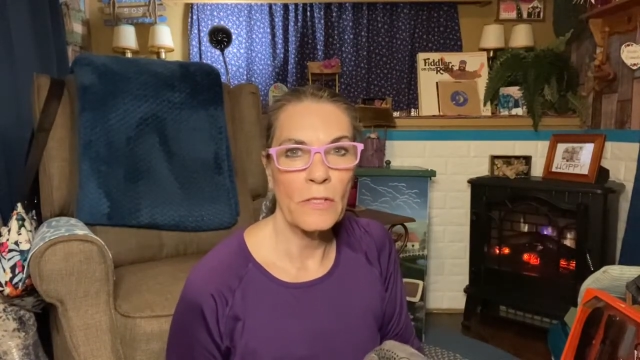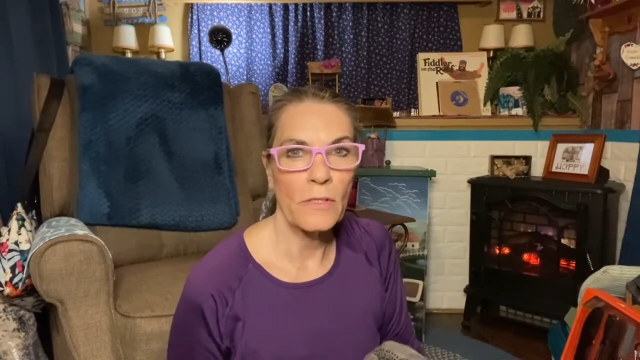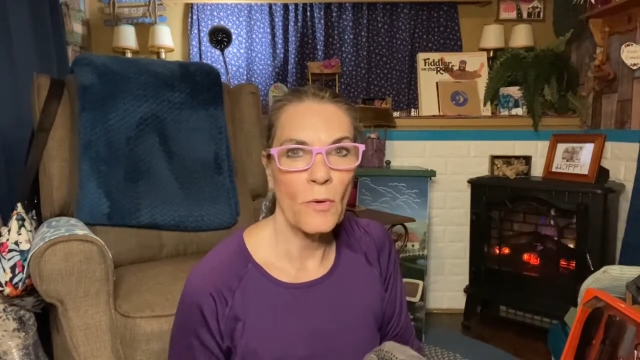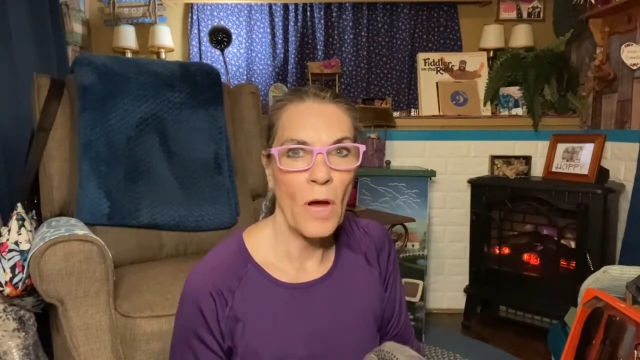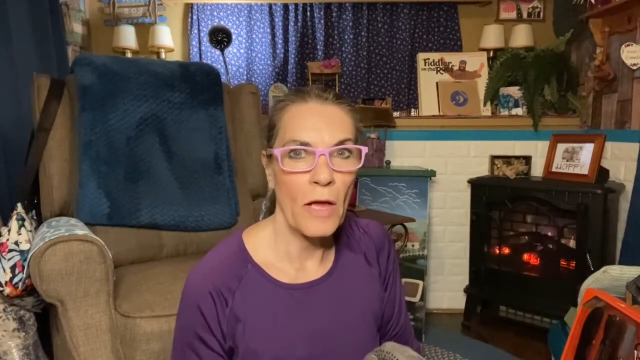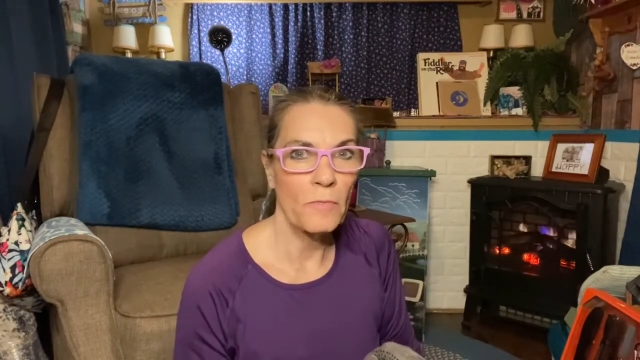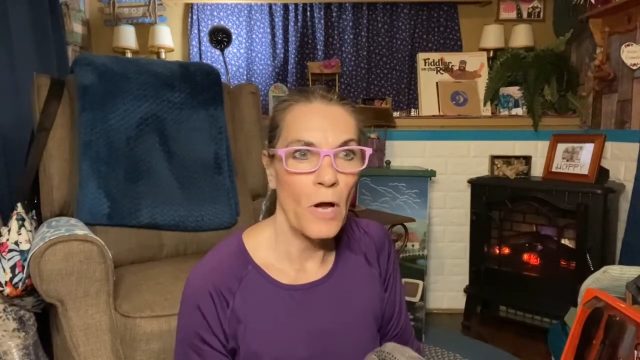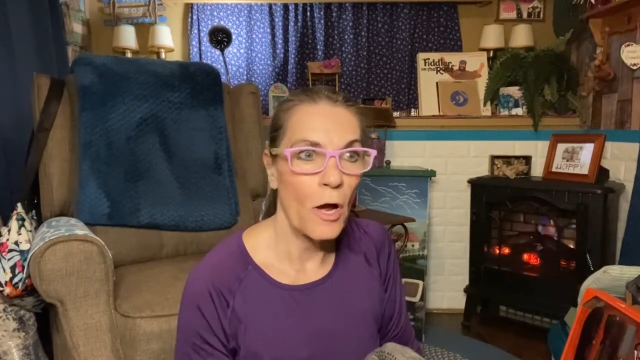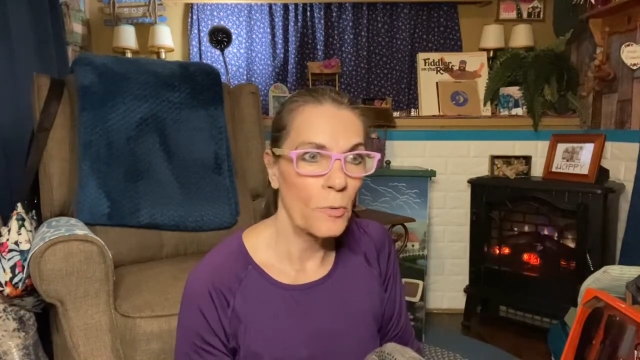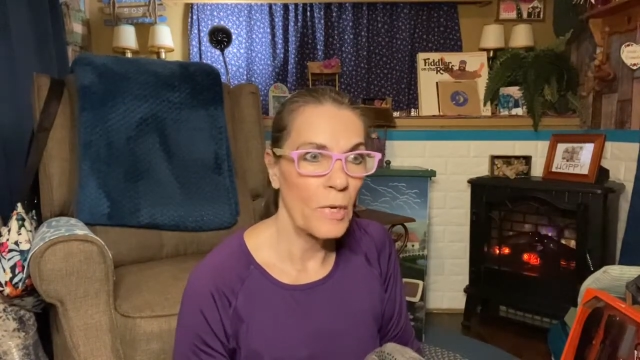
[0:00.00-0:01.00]
So I've
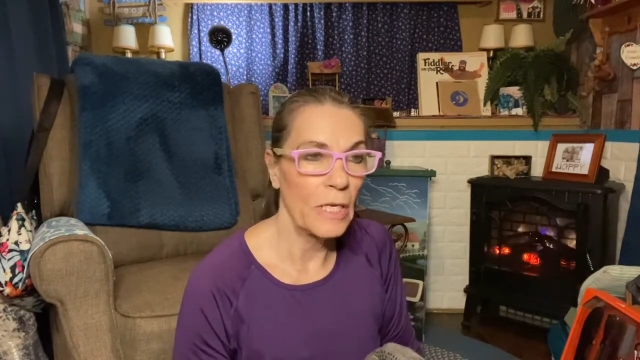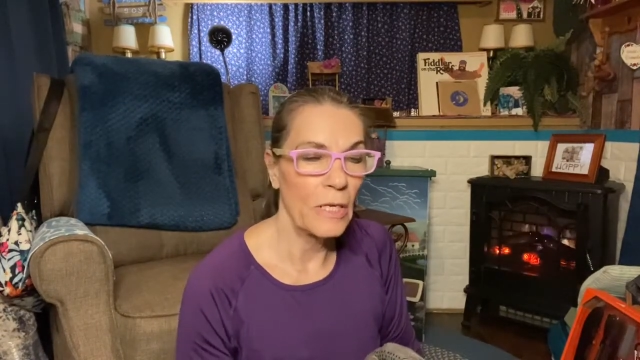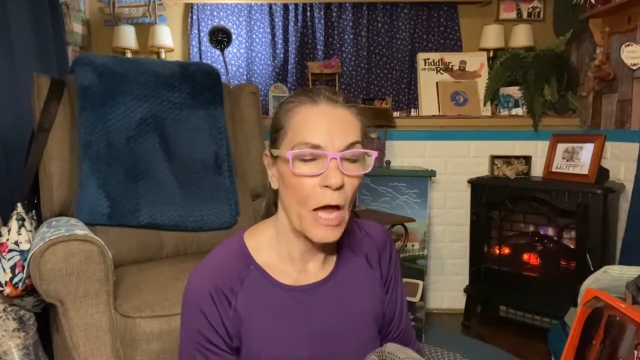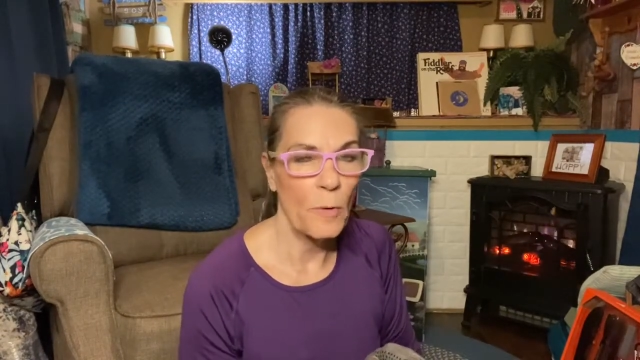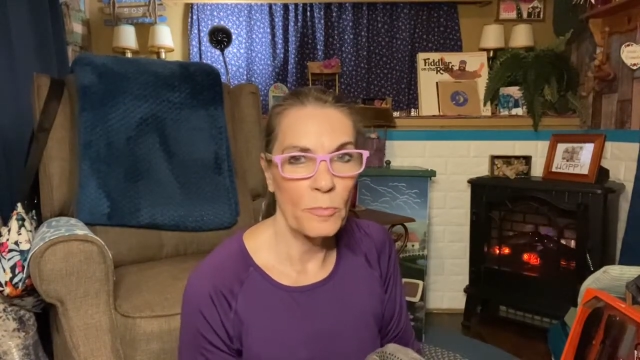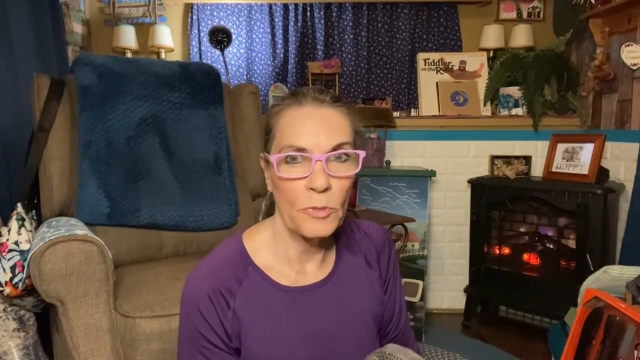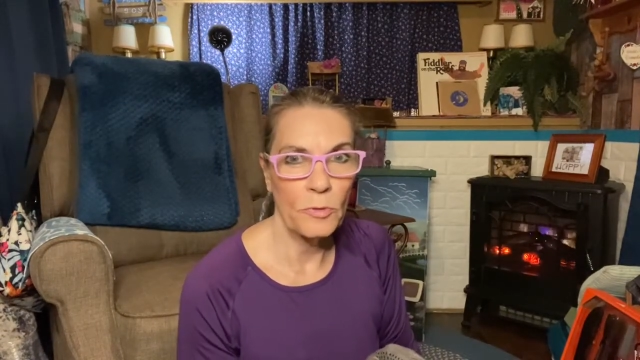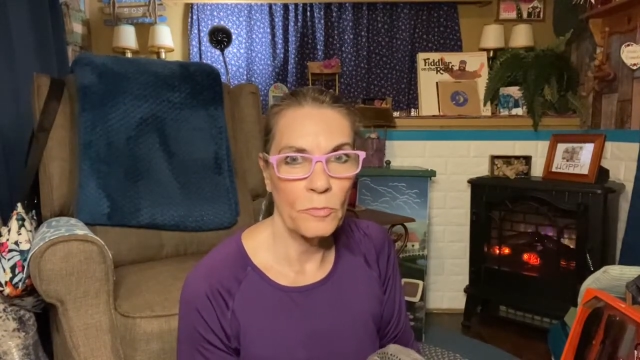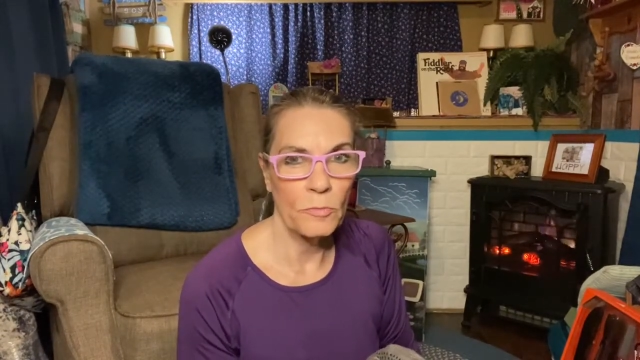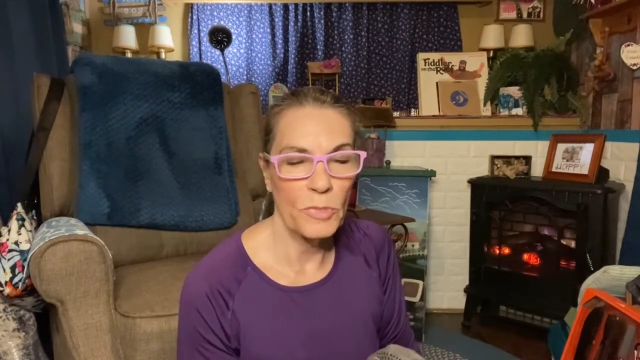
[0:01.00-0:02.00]
already got
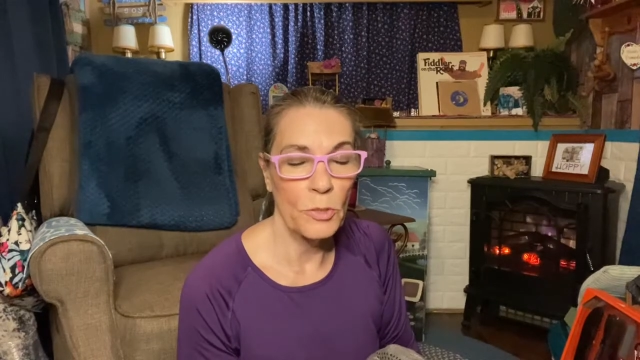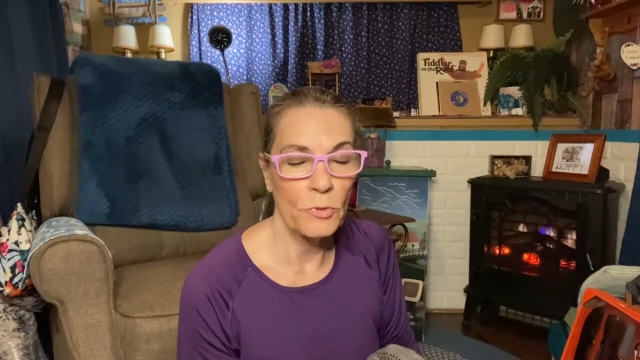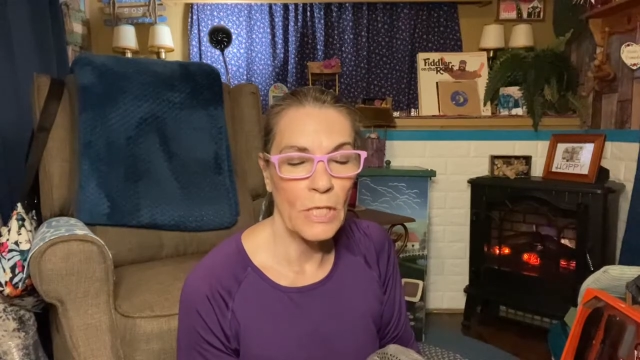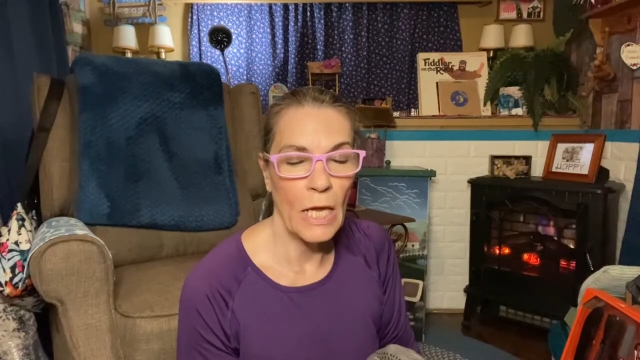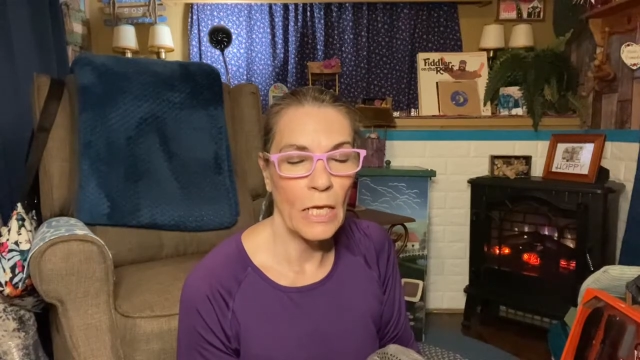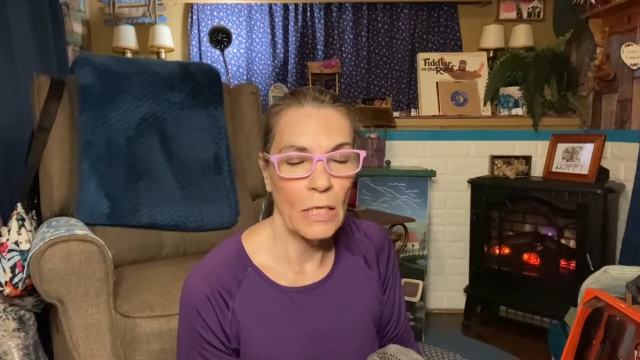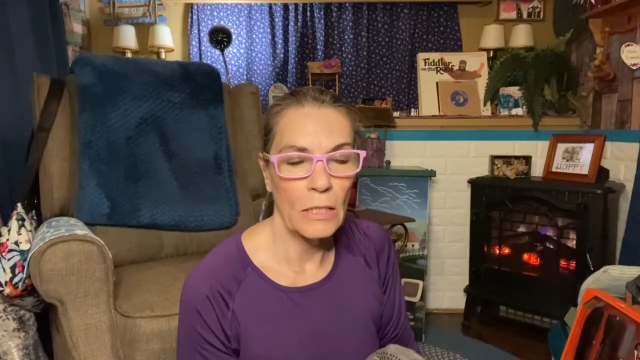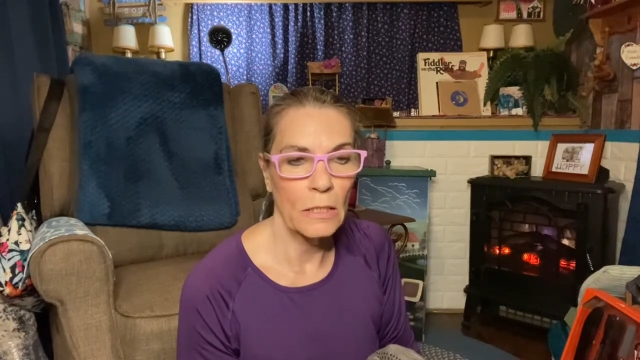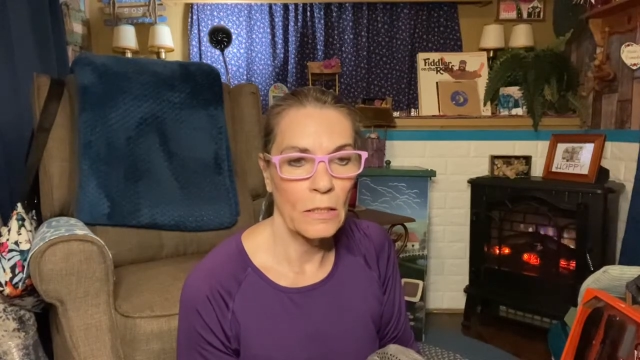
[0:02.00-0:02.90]
butane.